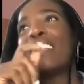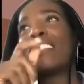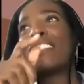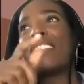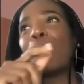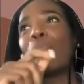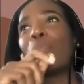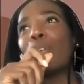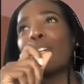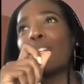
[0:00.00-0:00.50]

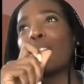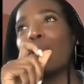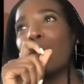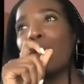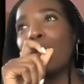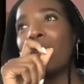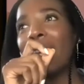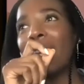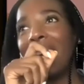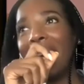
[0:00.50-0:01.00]
someone
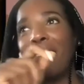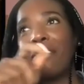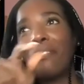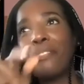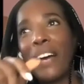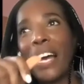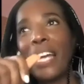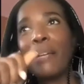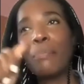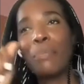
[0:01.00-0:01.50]
who can't
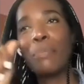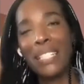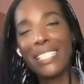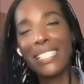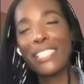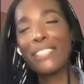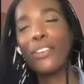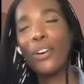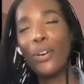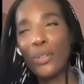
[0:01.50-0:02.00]
fight but
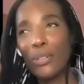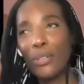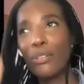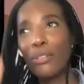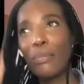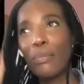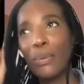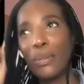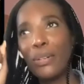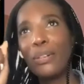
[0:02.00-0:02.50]
is
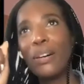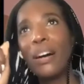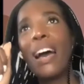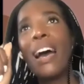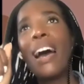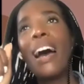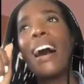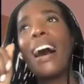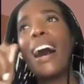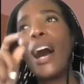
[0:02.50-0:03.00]
vulnerable.
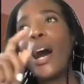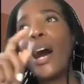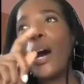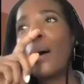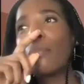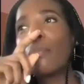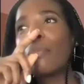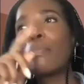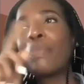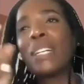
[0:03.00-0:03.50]

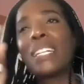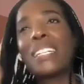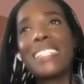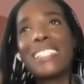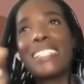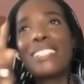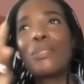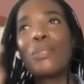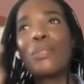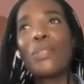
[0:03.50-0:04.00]
Um,
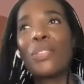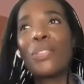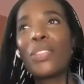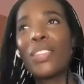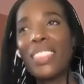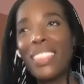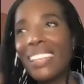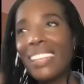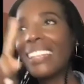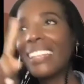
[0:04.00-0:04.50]
because
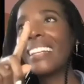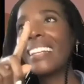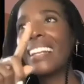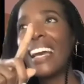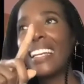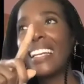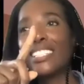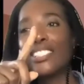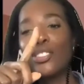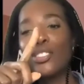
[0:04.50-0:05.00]
the thing that
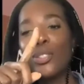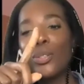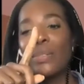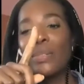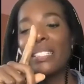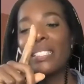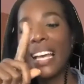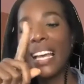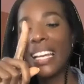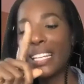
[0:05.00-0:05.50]
I can
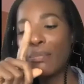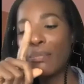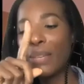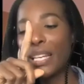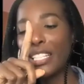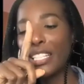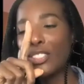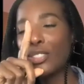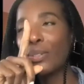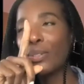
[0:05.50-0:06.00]
do is I can
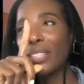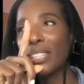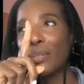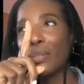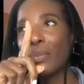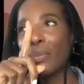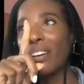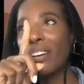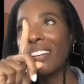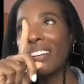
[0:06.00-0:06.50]
make sure
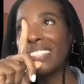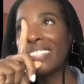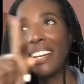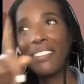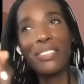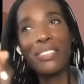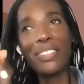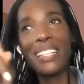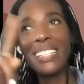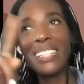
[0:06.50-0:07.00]
that we are
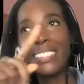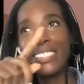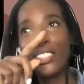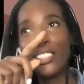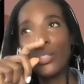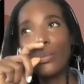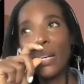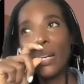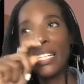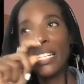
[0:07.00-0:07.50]
never in a
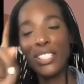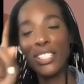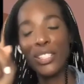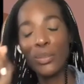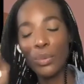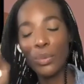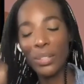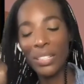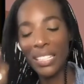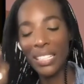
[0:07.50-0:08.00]

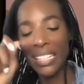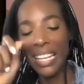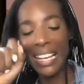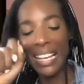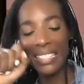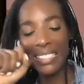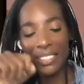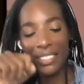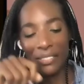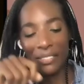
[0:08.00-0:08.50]
situation where he
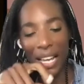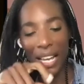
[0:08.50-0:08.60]
has to